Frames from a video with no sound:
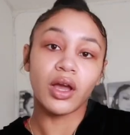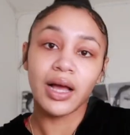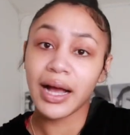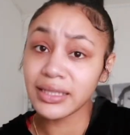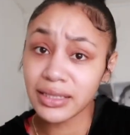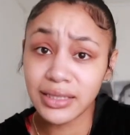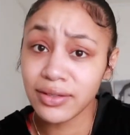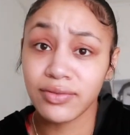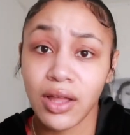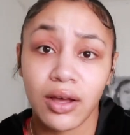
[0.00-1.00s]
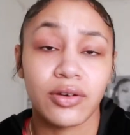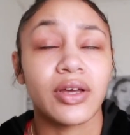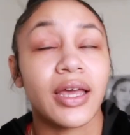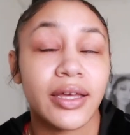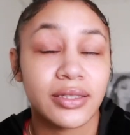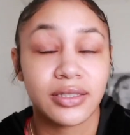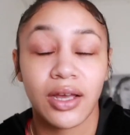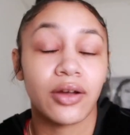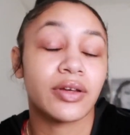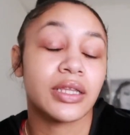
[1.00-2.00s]
I just didn't vlog, okay,
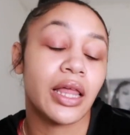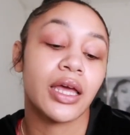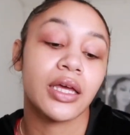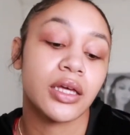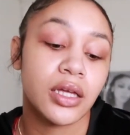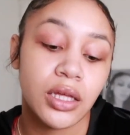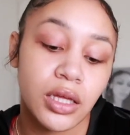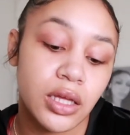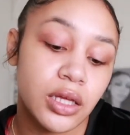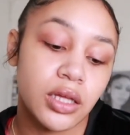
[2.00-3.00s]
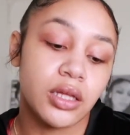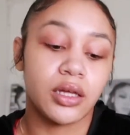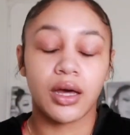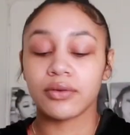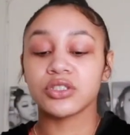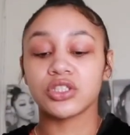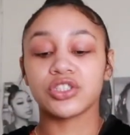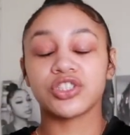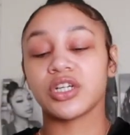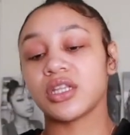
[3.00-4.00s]
sorry. Like, I was
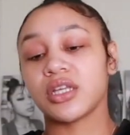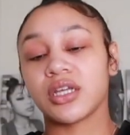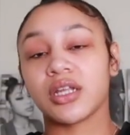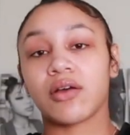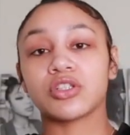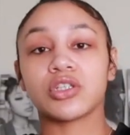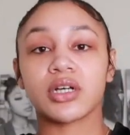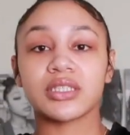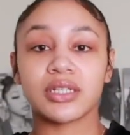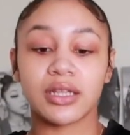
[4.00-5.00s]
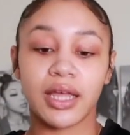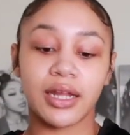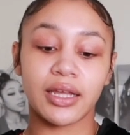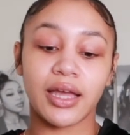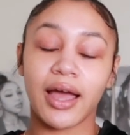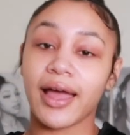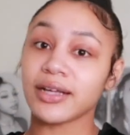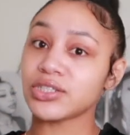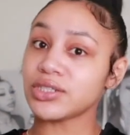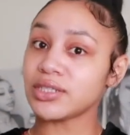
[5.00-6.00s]
just chilling, I was talking to the lady. I
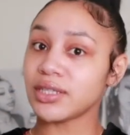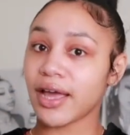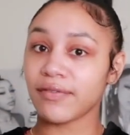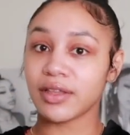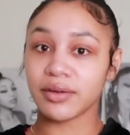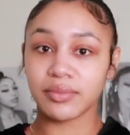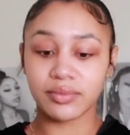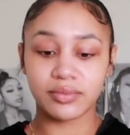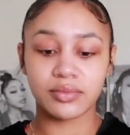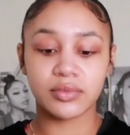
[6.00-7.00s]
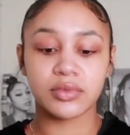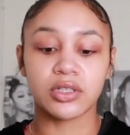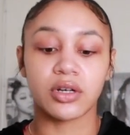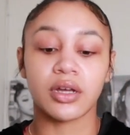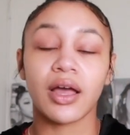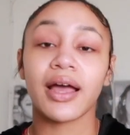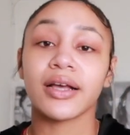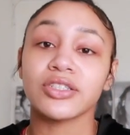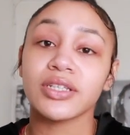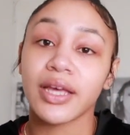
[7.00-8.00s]
actually gave them
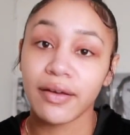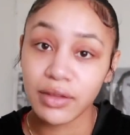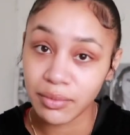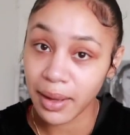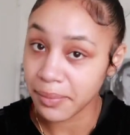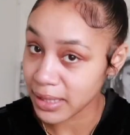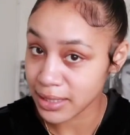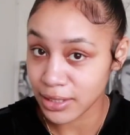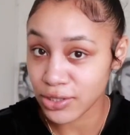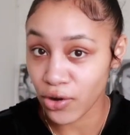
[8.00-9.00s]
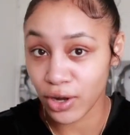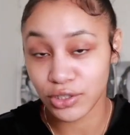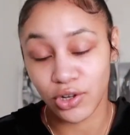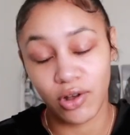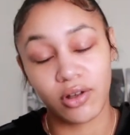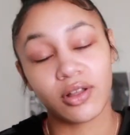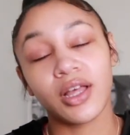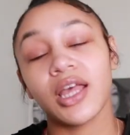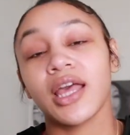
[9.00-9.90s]
my business card, y'all.